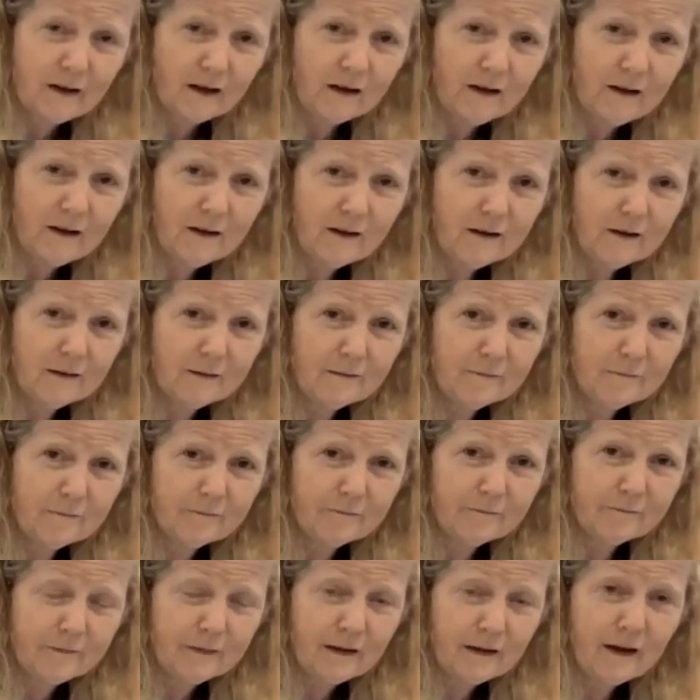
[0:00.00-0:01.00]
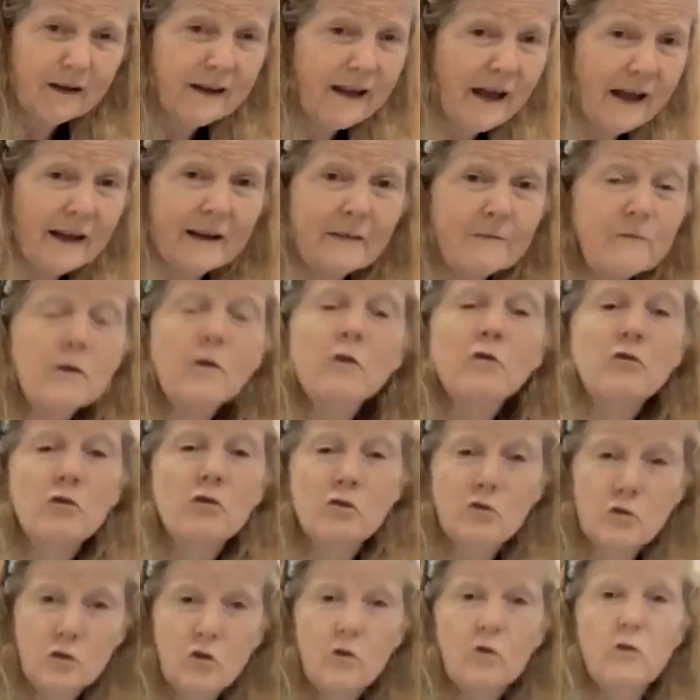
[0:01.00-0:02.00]
Again, if you
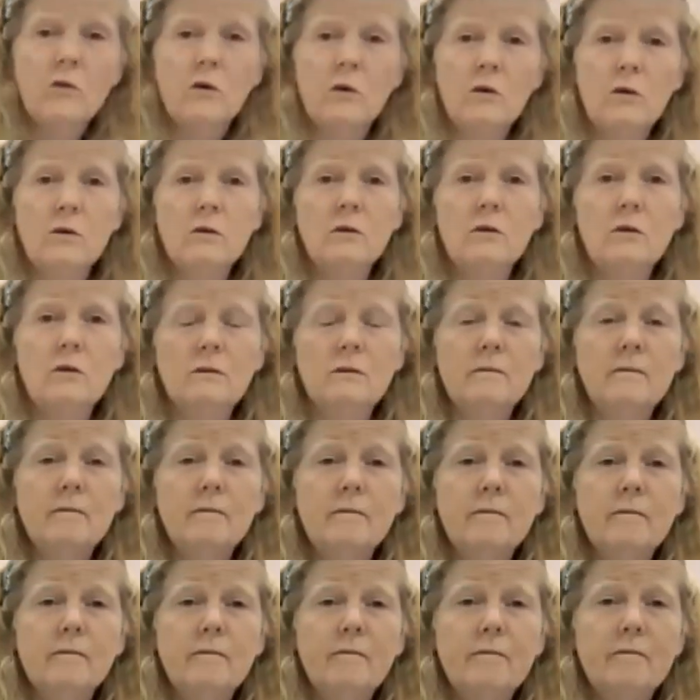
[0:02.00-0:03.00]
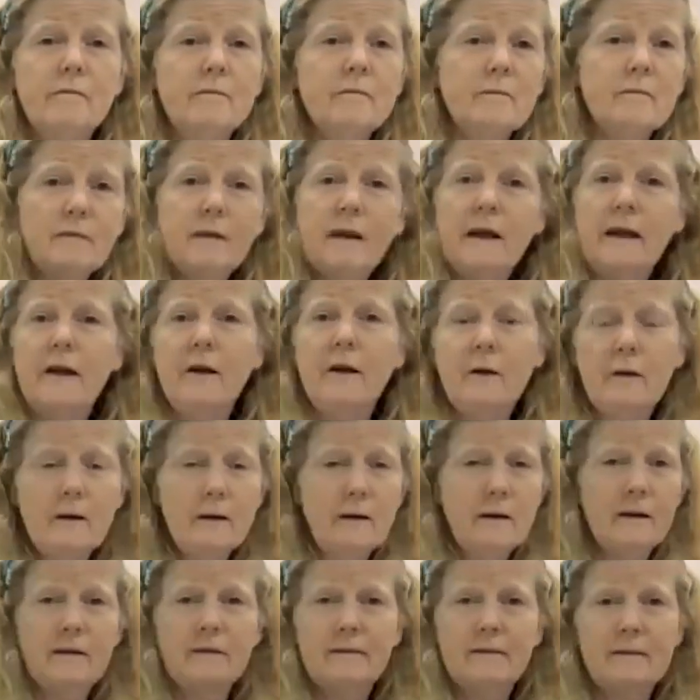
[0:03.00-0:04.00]
just Google ear
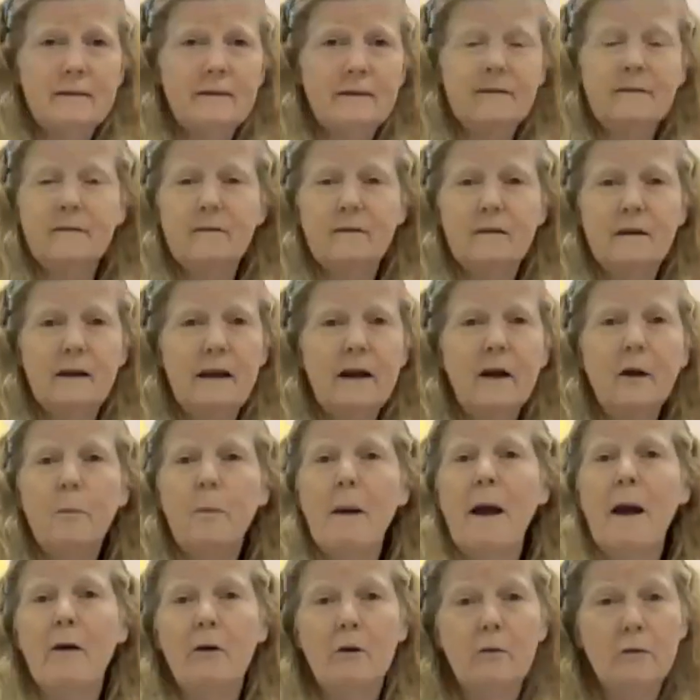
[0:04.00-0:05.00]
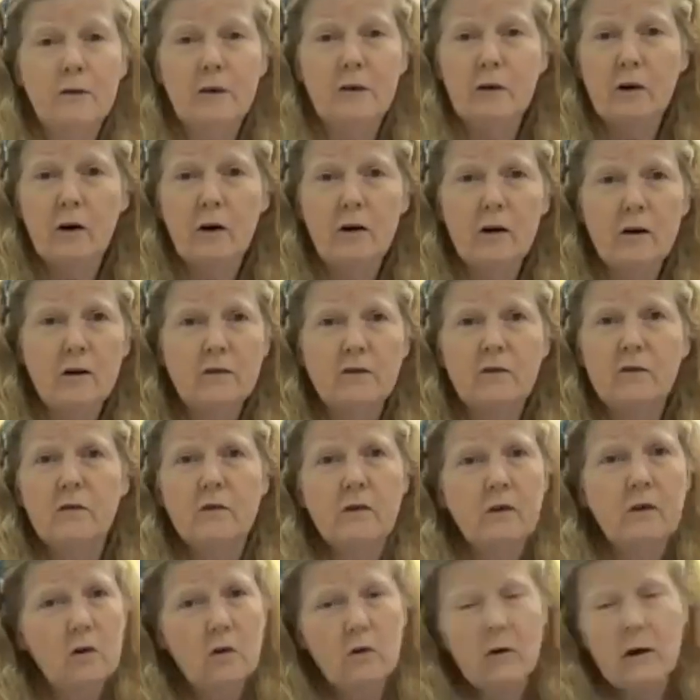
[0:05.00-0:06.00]
ear powder for dogs,
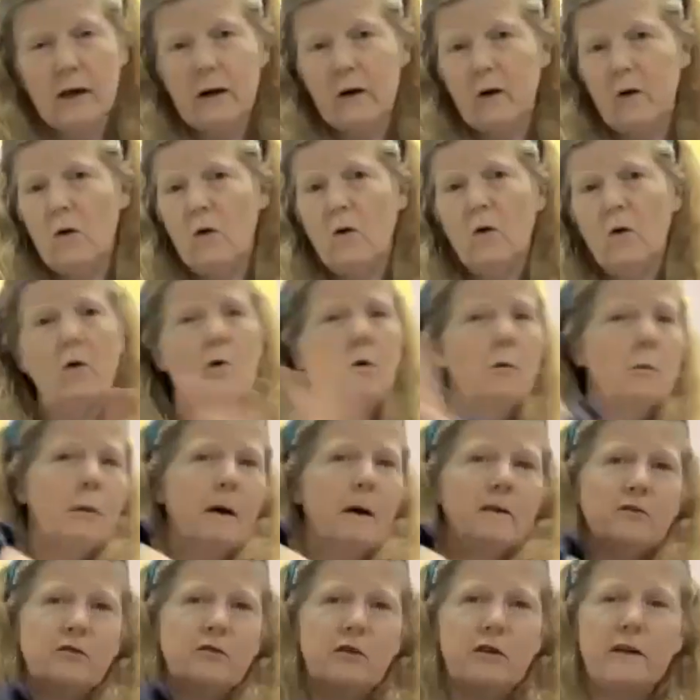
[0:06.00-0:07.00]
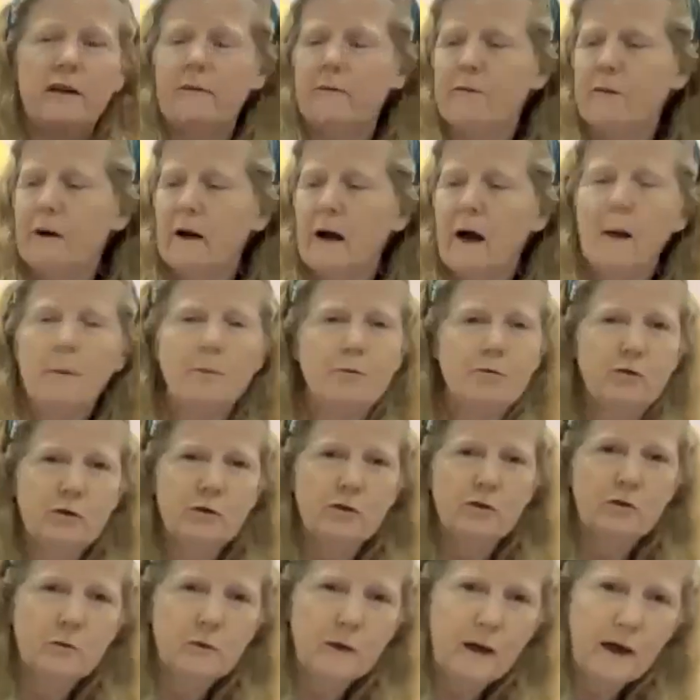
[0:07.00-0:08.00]
you'll get a whole bunch of different
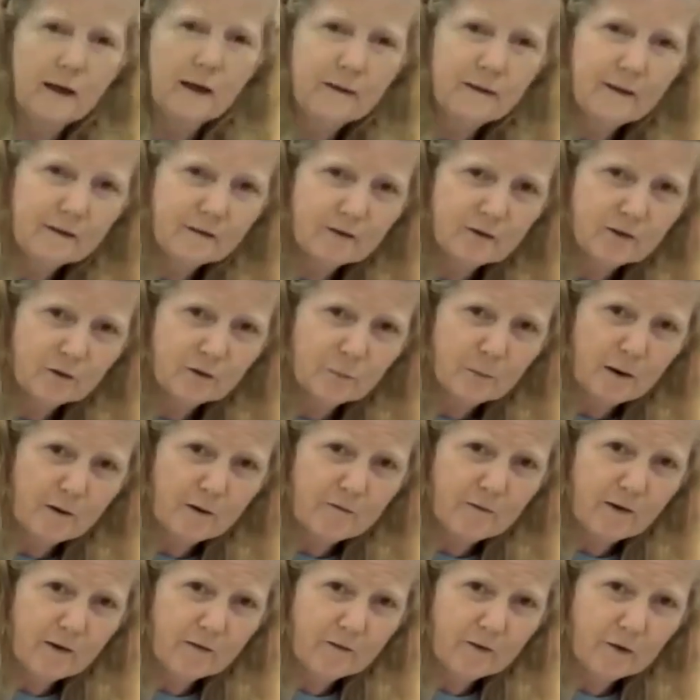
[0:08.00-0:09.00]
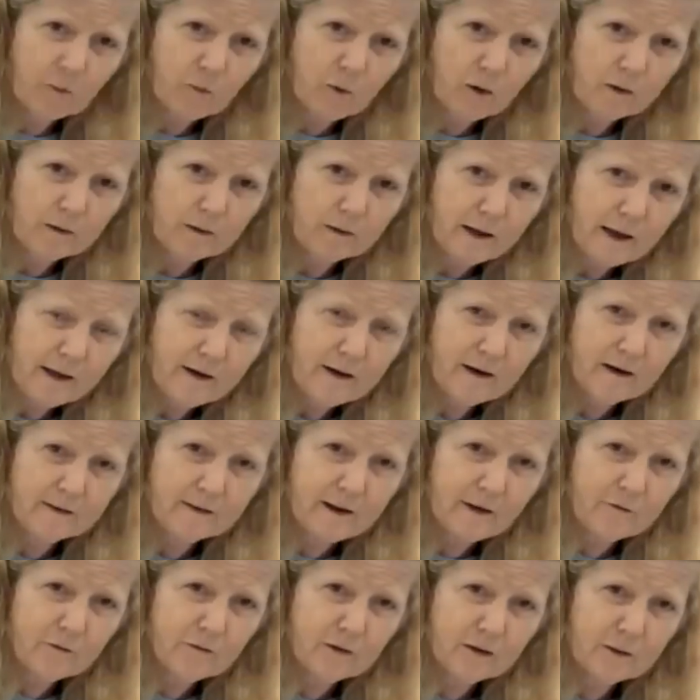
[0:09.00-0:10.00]
options, and this is my favorite one. And I'll
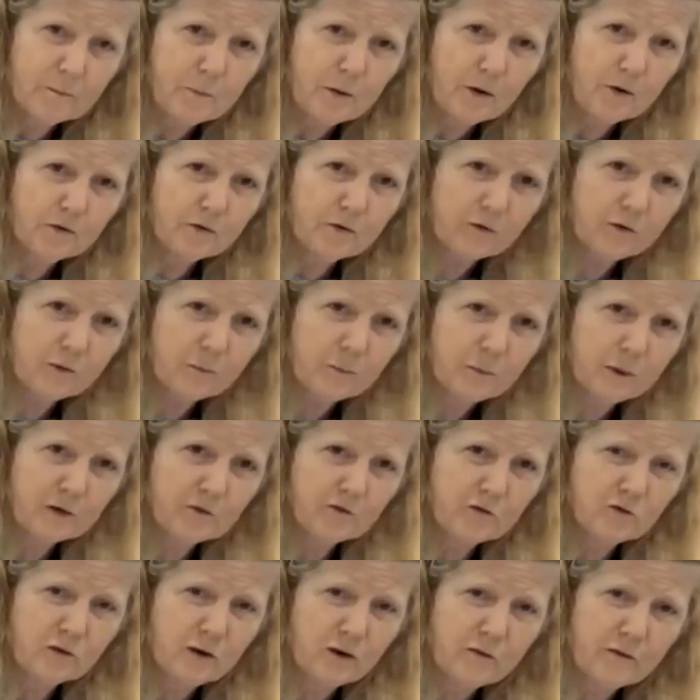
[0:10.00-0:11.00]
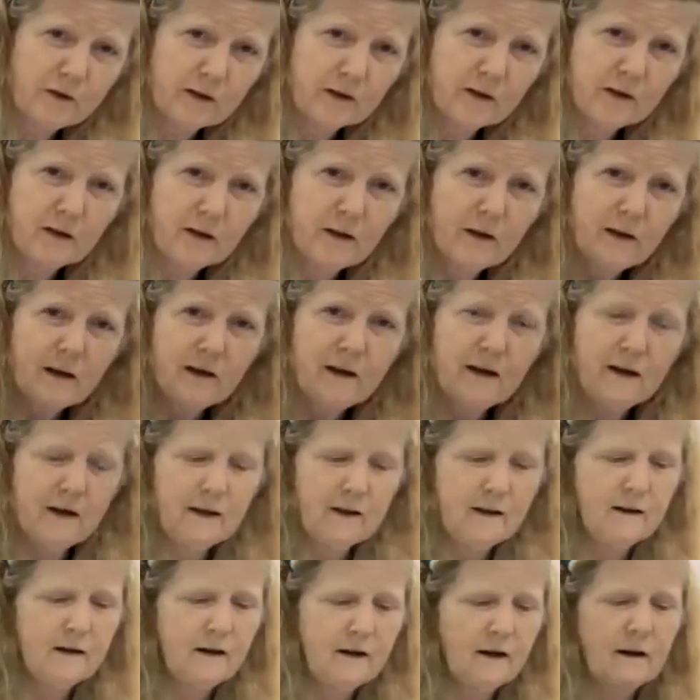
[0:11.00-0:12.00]
definitely post a picture of it
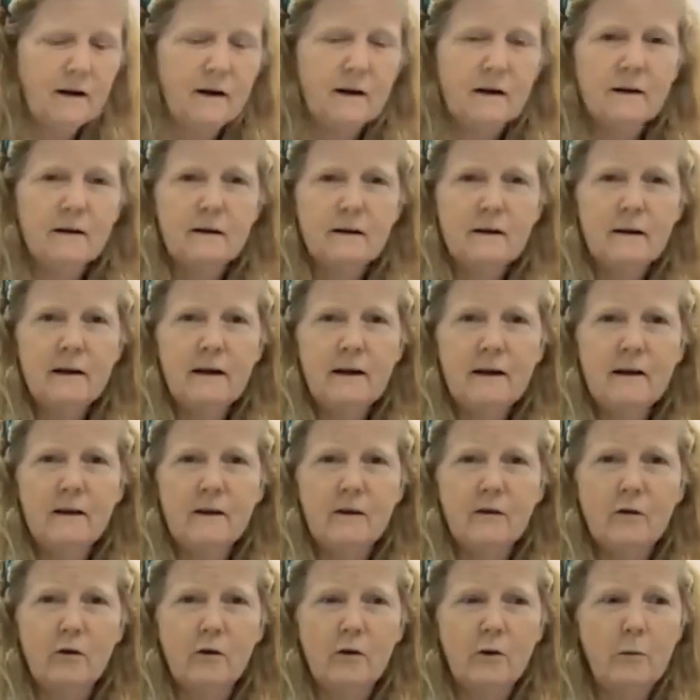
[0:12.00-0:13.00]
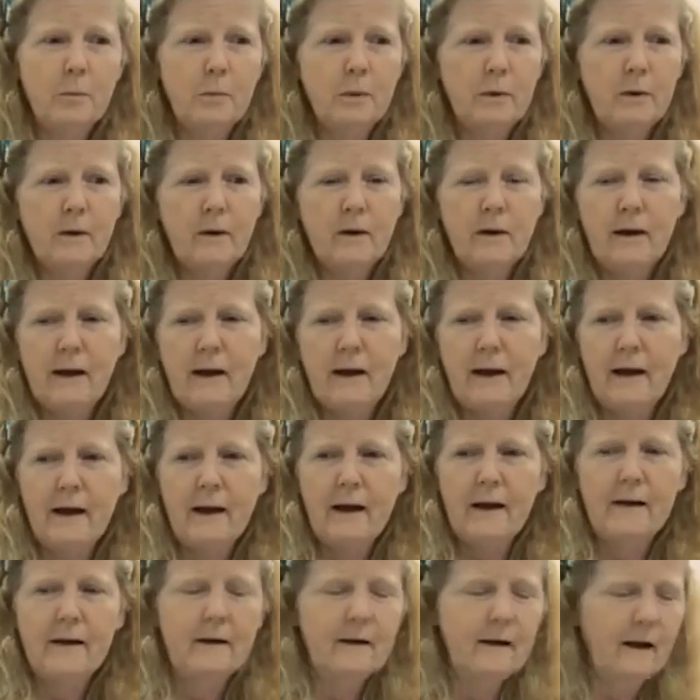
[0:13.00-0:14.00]
in the group,
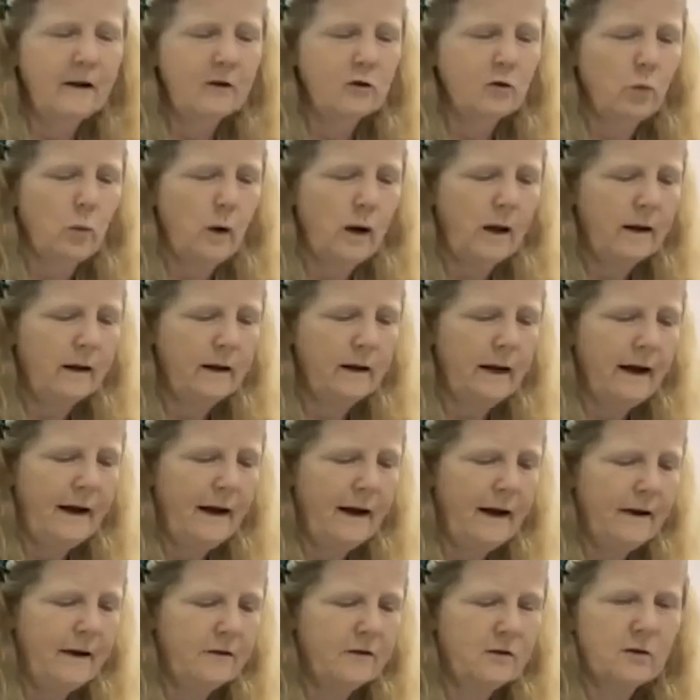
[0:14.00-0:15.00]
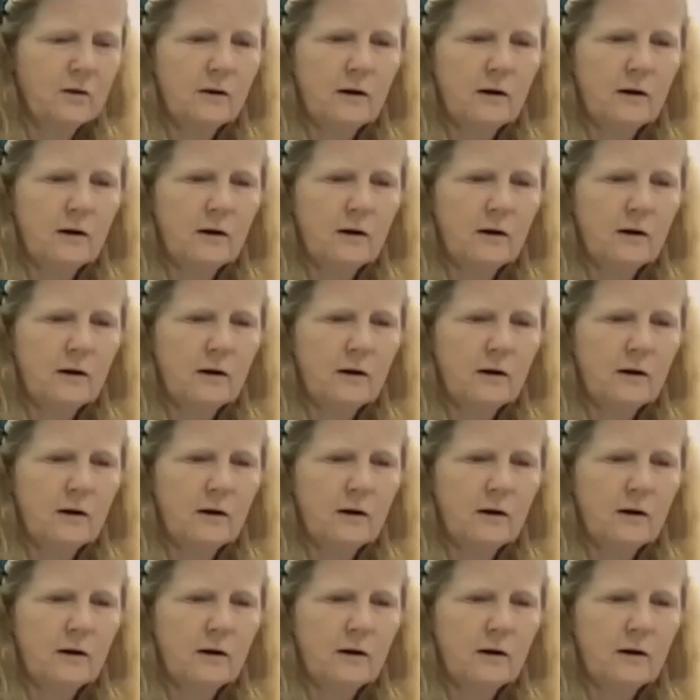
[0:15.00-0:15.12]
and as well as